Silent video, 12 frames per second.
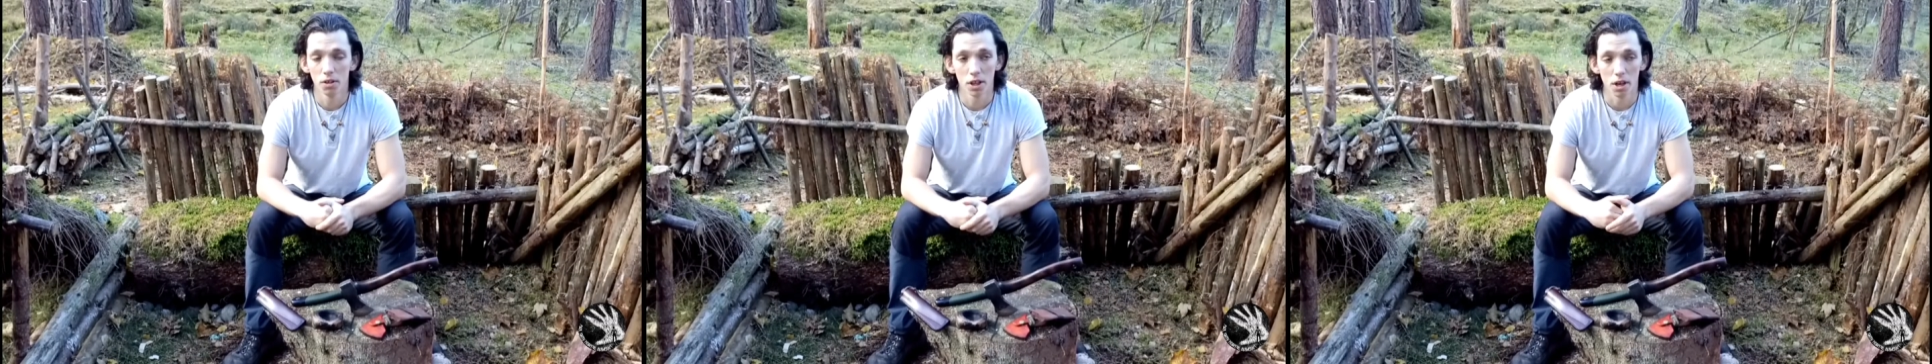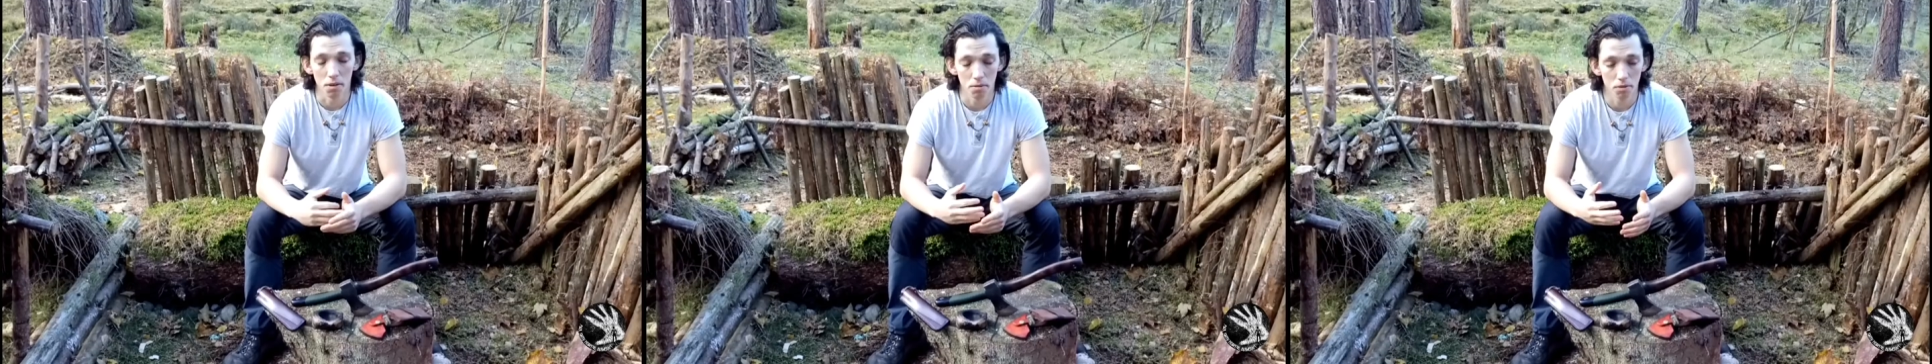
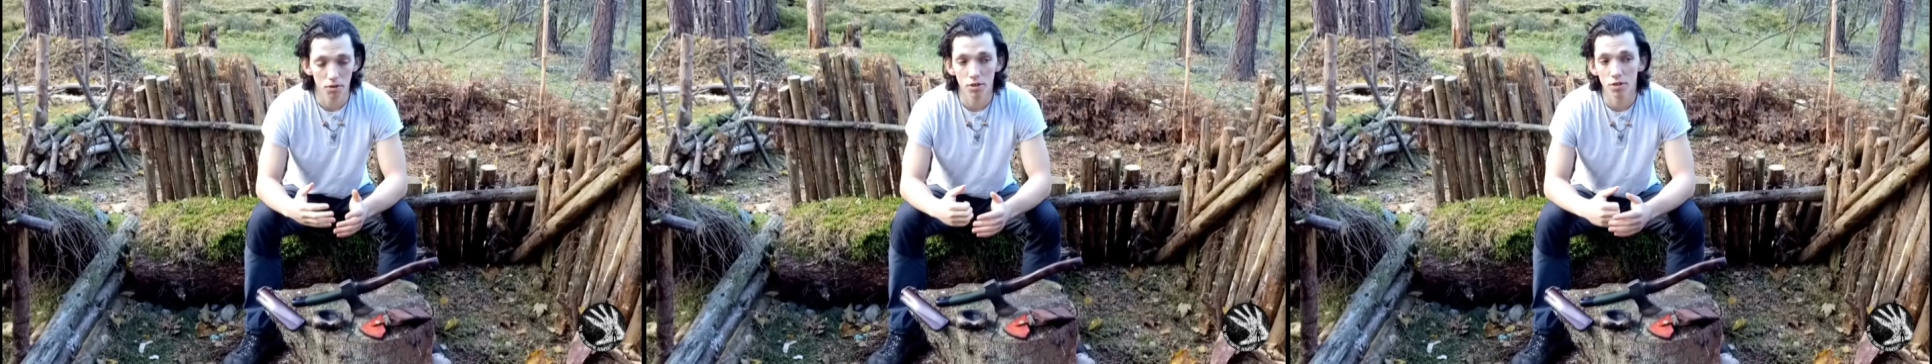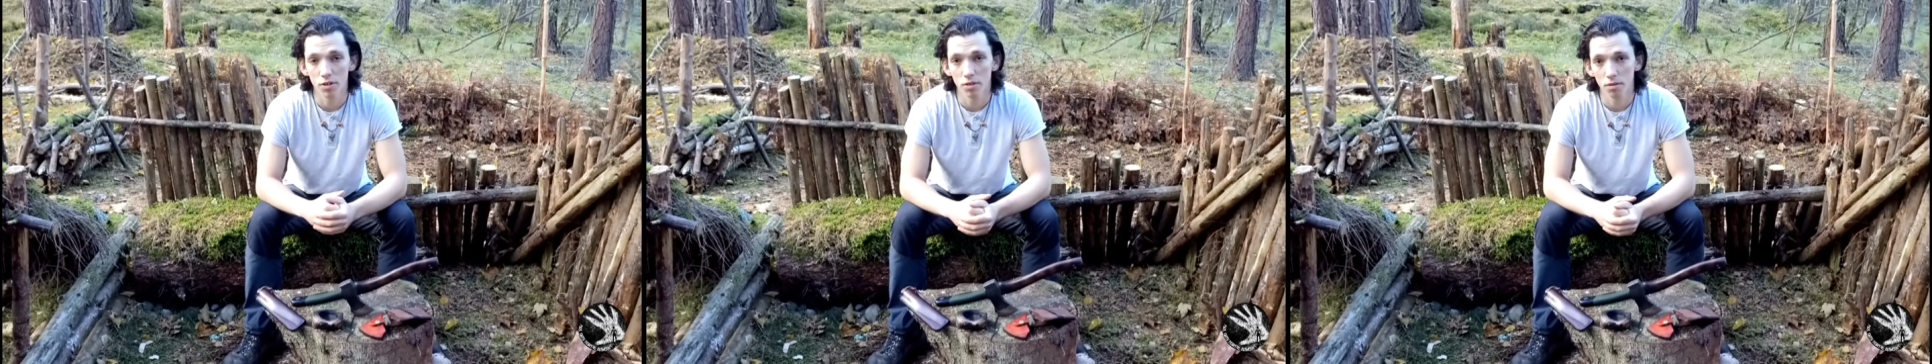then
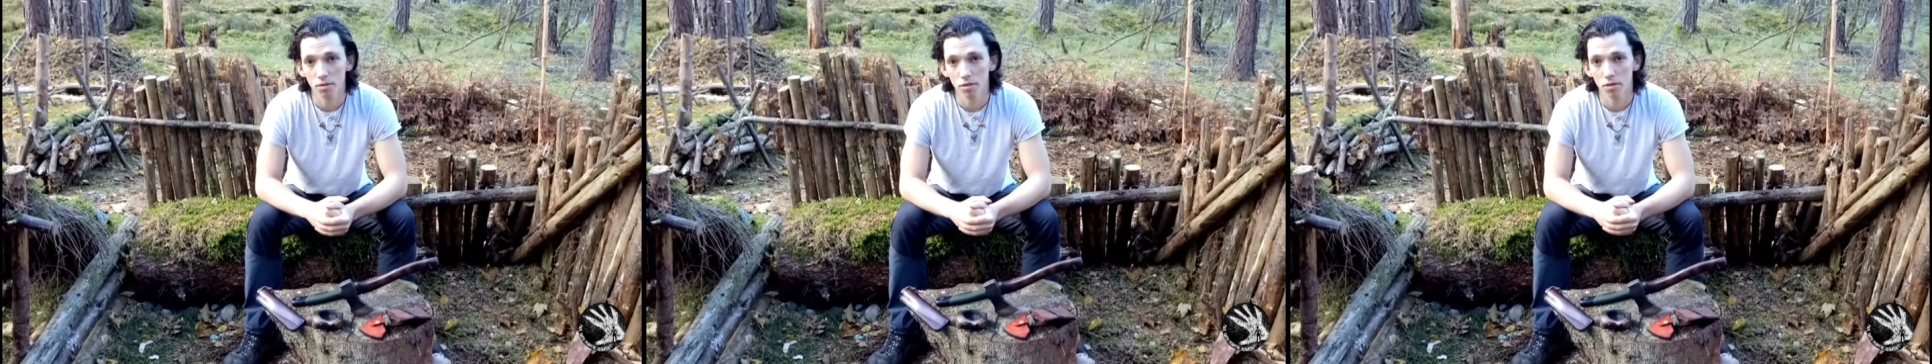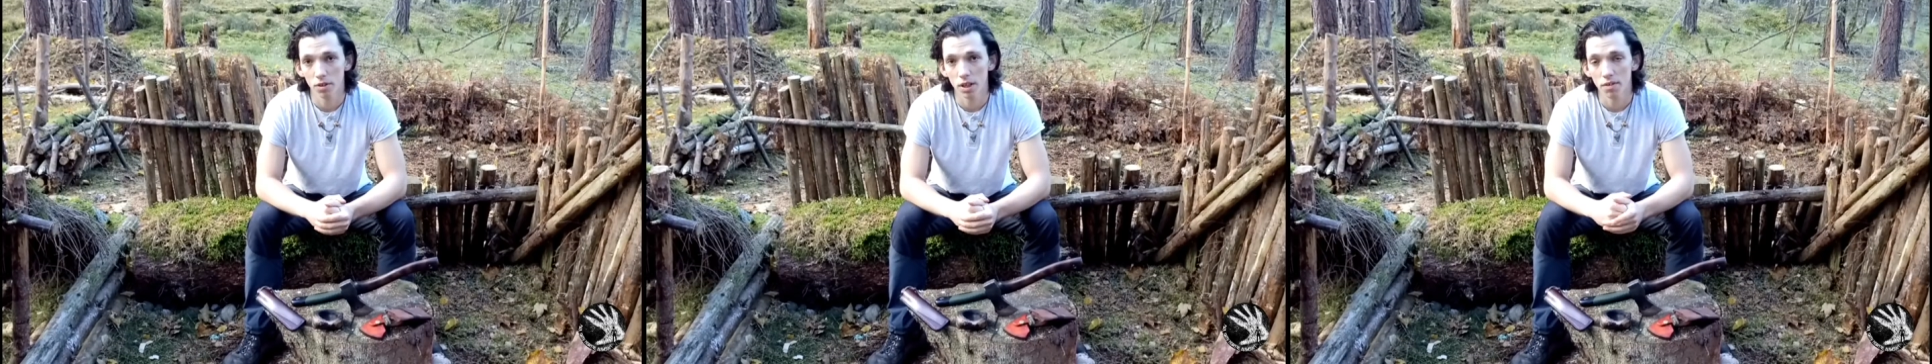just
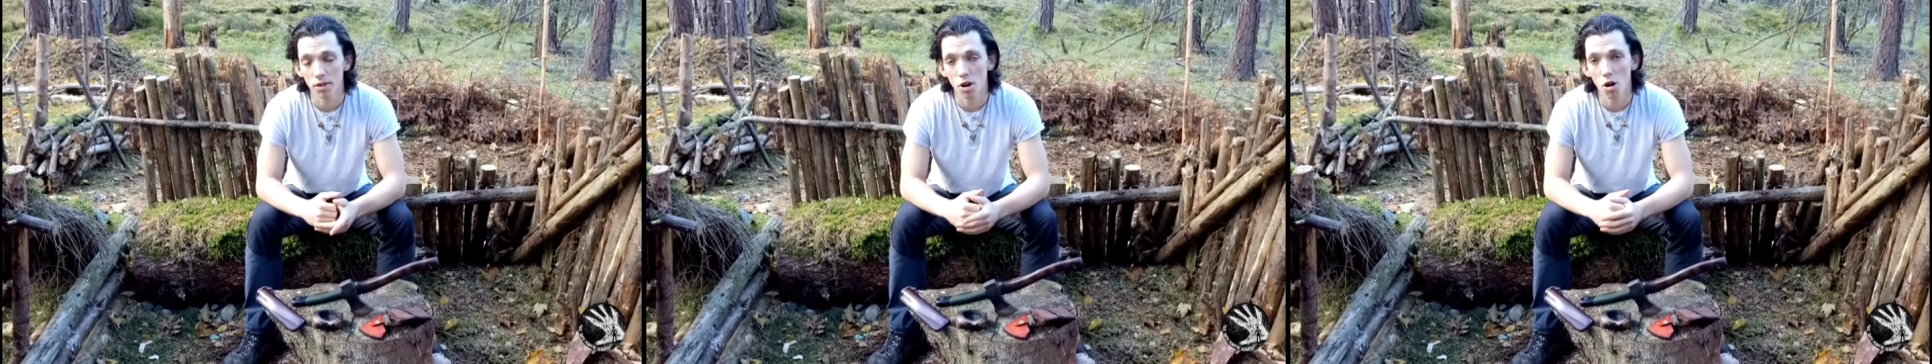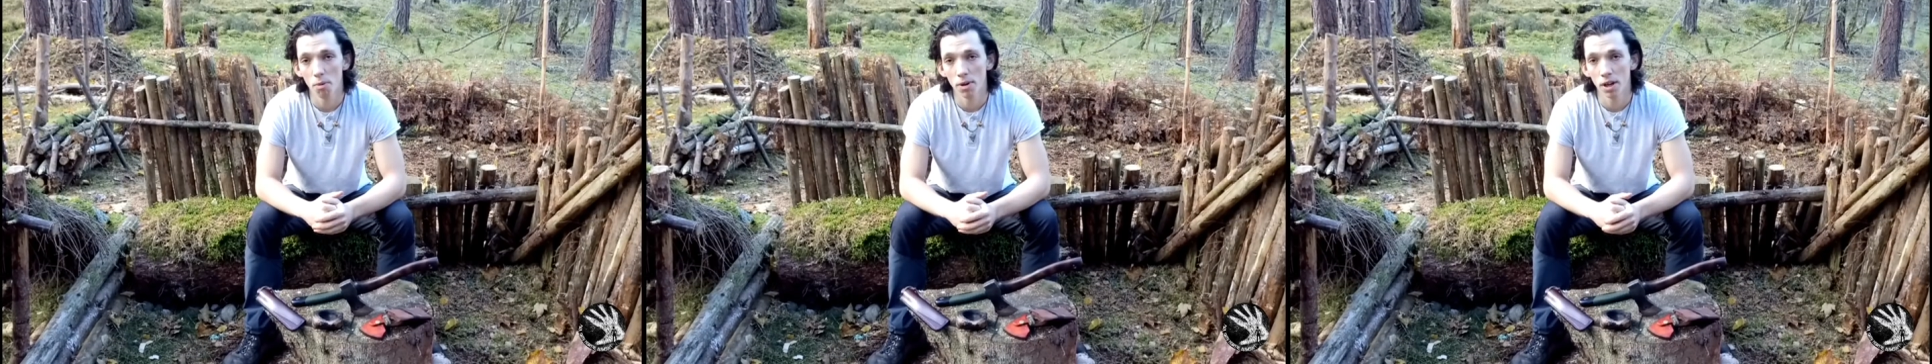leave a
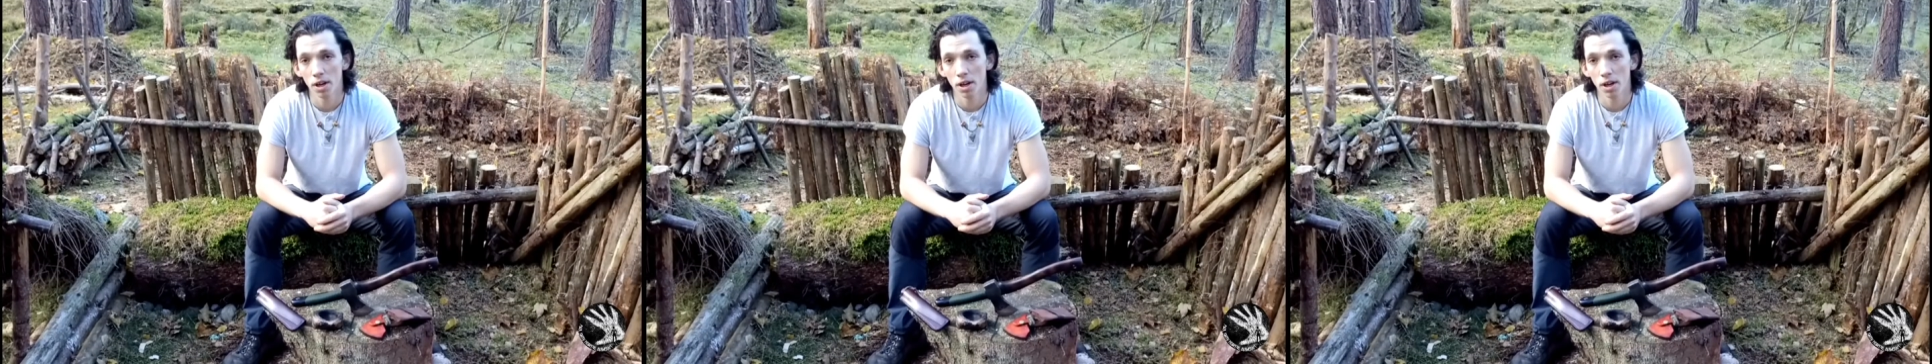comment